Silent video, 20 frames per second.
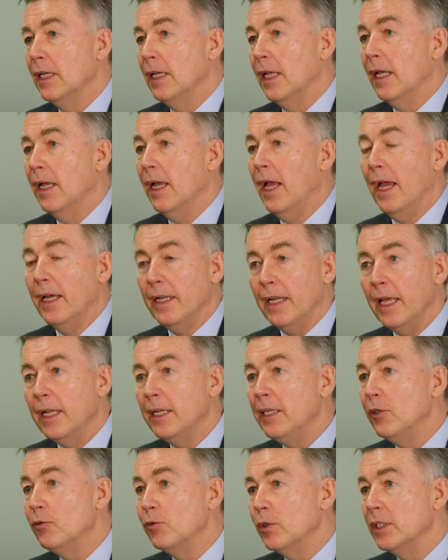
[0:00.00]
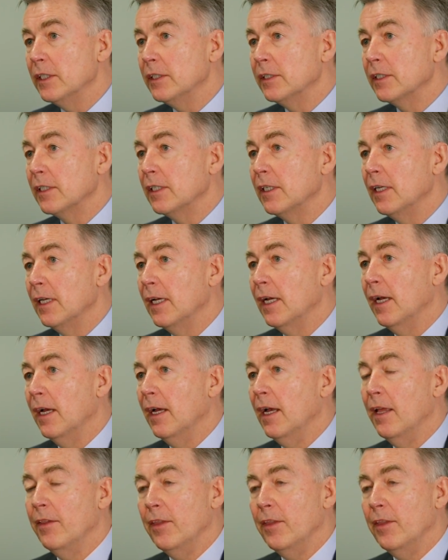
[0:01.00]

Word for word: uh, at any risk uh,